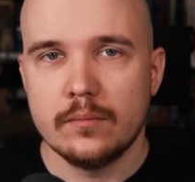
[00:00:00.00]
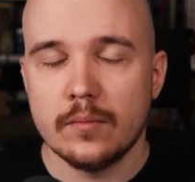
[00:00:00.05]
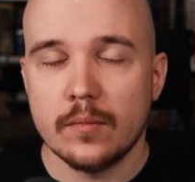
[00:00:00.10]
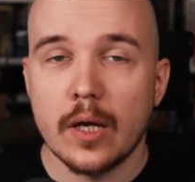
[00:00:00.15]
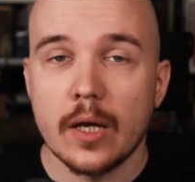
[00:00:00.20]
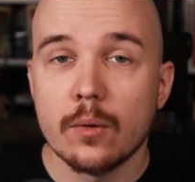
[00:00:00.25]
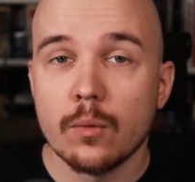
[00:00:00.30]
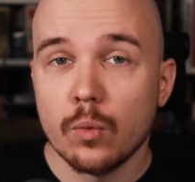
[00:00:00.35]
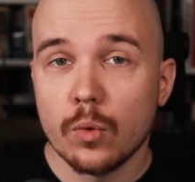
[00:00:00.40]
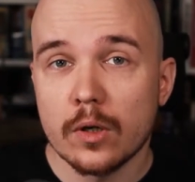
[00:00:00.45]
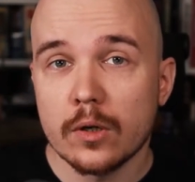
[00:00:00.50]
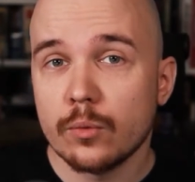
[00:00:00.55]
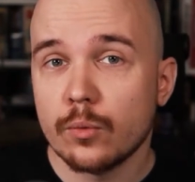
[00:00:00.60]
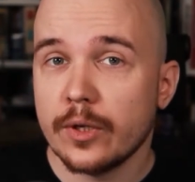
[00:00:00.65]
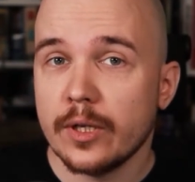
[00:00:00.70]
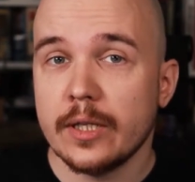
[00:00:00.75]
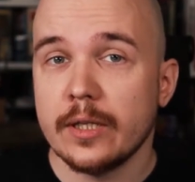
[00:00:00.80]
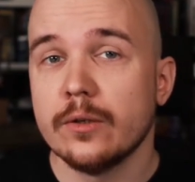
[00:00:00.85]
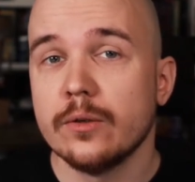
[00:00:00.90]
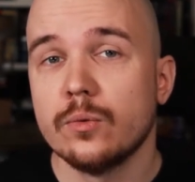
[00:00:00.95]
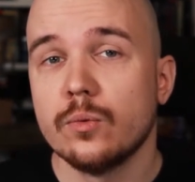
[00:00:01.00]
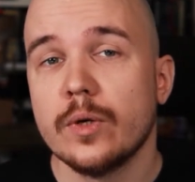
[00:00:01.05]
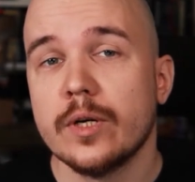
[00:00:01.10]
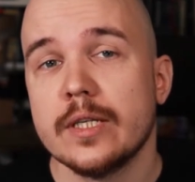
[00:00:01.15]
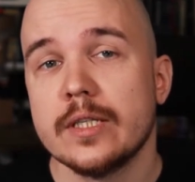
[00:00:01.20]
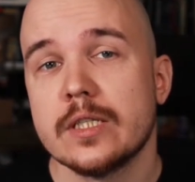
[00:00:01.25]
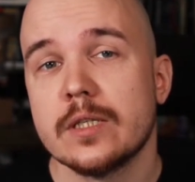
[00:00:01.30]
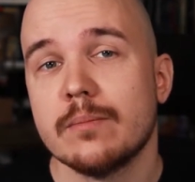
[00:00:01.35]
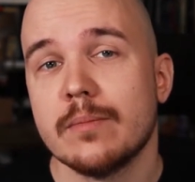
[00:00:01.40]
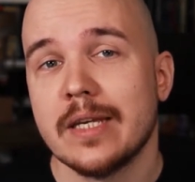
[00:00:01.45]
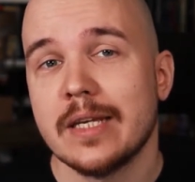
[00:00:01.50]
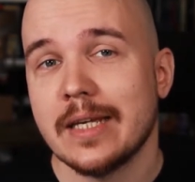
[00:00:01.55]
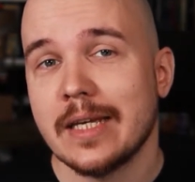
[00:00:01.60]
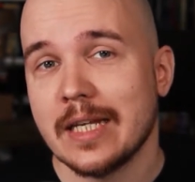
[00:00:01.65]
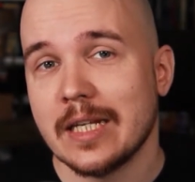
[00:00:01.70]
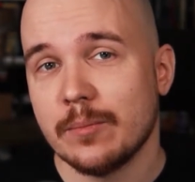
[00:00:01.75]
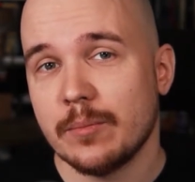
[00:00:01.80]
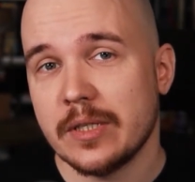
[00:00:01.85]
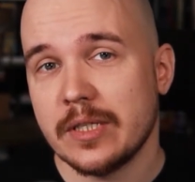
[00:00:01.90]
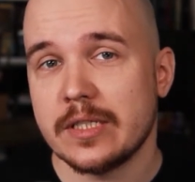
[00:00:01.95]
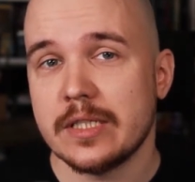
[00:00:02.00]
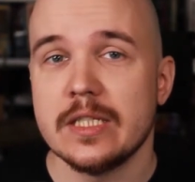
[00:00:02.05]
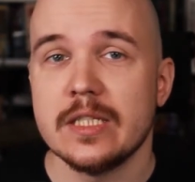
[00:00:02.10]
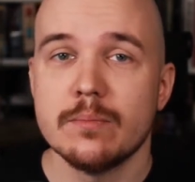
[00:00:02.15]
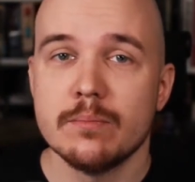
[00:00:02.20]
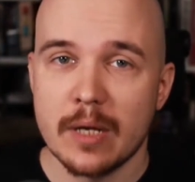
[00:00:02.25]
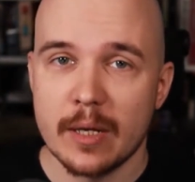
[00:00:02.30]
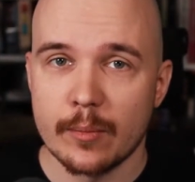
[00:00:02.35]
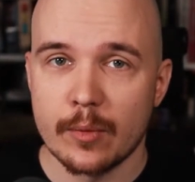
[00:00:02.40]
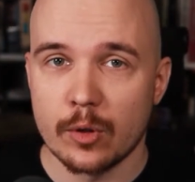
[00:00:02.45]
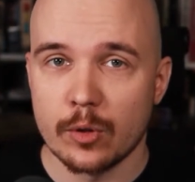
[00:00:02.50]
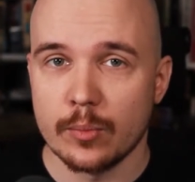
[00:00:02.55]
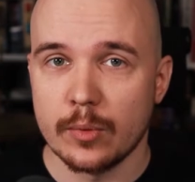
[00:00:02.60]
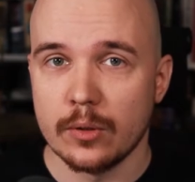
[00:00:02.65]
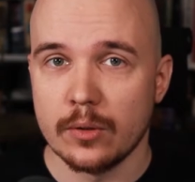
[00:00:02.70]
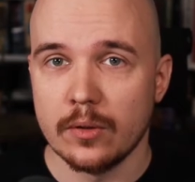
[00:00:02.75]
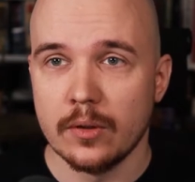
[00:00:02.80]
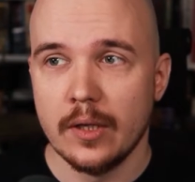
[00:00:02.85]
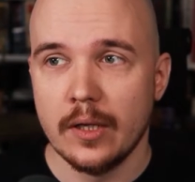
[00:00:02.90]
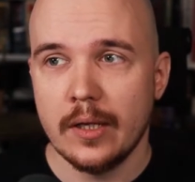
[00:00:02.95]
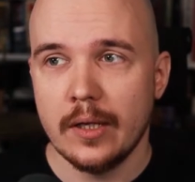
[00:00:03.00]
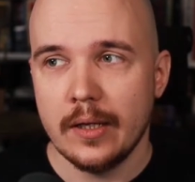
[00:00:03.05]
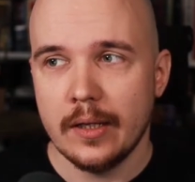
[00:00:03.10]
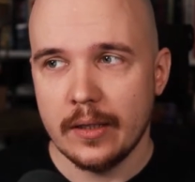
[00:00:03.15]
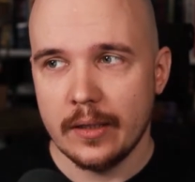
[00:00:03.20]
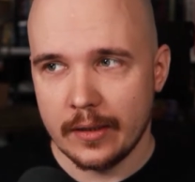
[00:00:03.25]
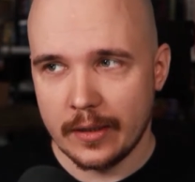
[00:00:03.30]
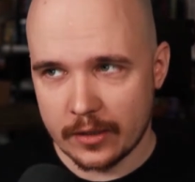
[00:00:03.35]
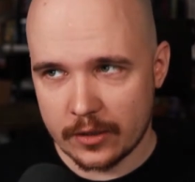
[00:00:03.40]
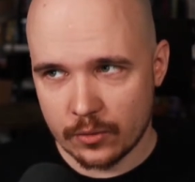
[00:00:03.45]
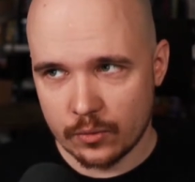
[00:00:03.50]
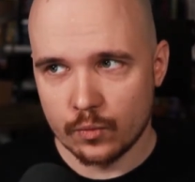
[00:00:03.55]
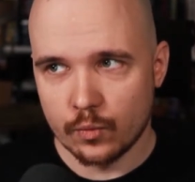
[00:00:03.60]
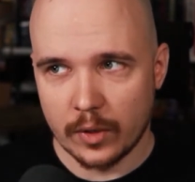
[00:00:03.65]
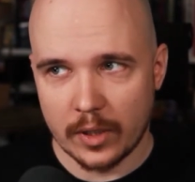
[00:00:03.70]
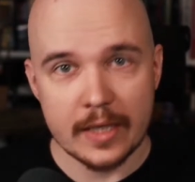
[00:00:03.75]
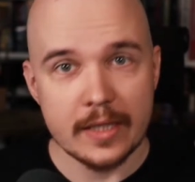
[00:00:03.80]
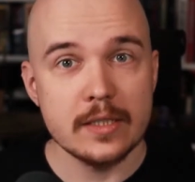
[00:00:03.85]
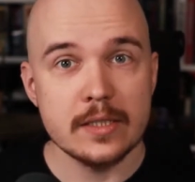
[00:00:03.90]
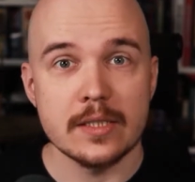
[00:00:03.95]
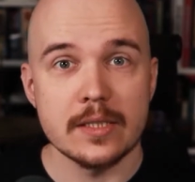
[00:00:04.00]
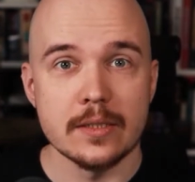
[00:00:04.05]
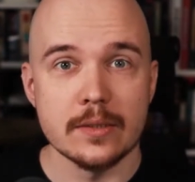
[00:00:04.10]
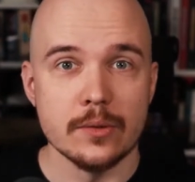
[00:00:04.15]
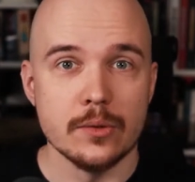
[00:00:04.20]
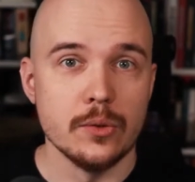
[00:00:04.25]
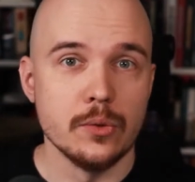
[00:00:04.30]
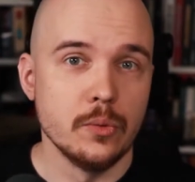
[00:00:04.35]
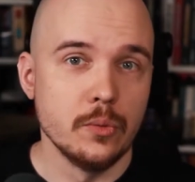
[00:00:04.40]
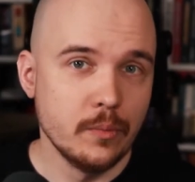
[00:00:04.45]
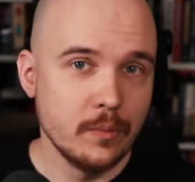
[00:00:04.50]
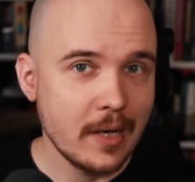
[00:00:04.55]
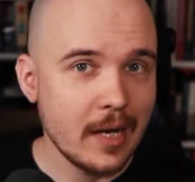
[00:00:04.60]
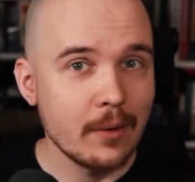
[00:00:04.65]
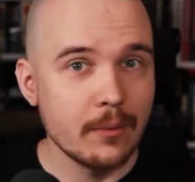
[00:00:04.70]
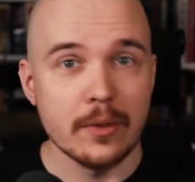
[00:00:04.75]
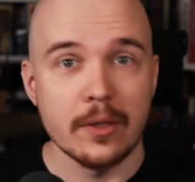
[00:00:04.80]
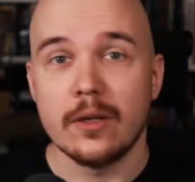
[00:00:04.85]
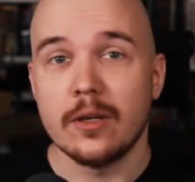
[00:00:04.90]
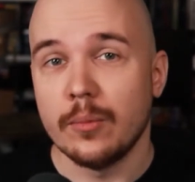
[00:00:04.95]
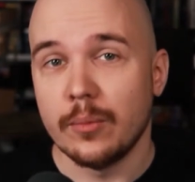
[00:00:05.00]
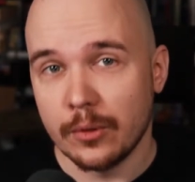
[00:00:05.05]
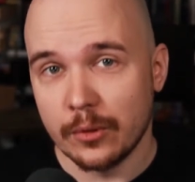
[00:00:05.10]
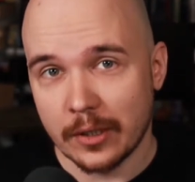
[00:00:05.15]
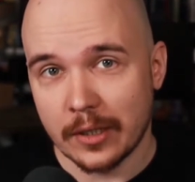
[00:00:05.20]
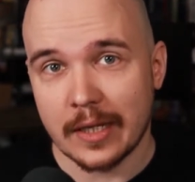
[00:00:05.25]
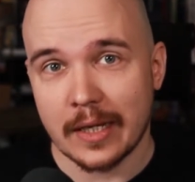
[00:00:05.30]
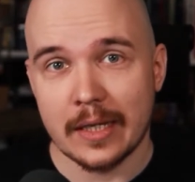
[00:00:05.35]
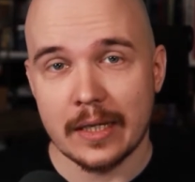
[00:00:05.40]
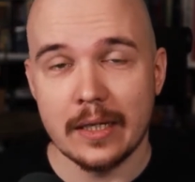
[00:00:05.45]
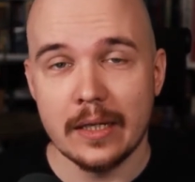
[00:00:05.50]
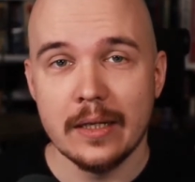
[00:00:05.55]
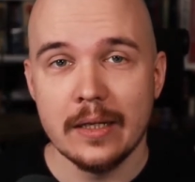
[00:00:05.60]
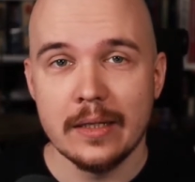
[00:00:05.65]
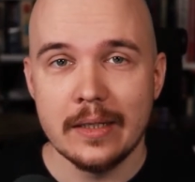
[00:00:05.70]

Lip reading: And one really good way to make NPCs memorable that relates to how they communicate